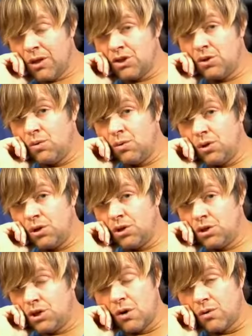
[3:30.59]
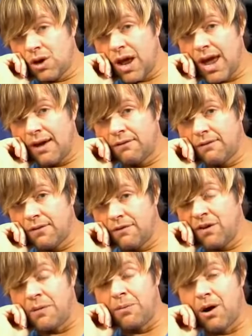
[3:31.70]
that you don't have
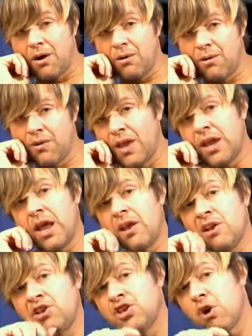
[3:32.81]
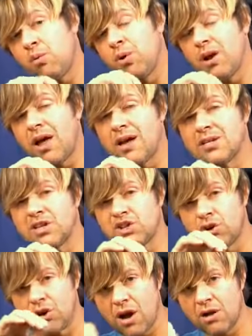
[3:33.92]
vibrato, that they don't realize
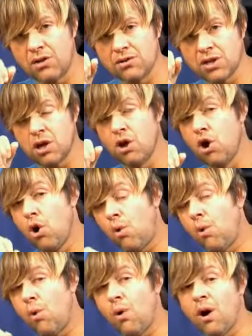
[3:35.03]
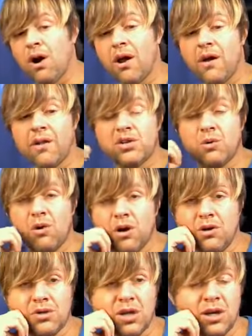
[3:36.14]
that you're not using it, or that you
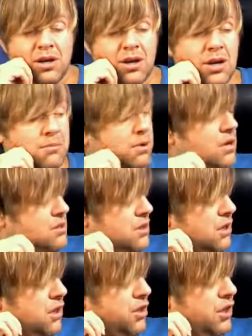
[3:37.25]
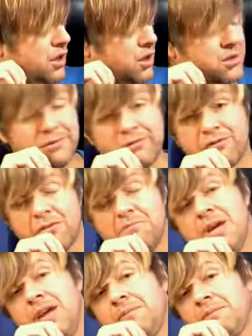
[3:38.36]
are using it. Because see, the thing is, for
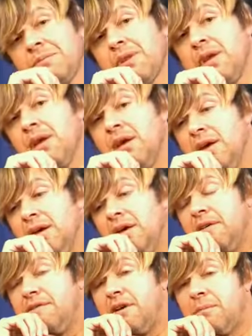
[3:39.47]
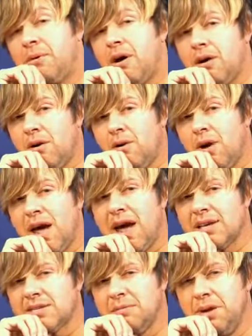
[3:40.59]
me, vibrato
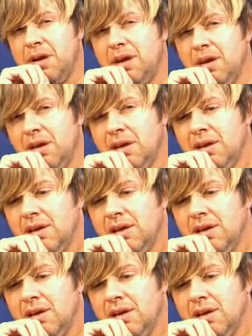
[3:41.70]
has to be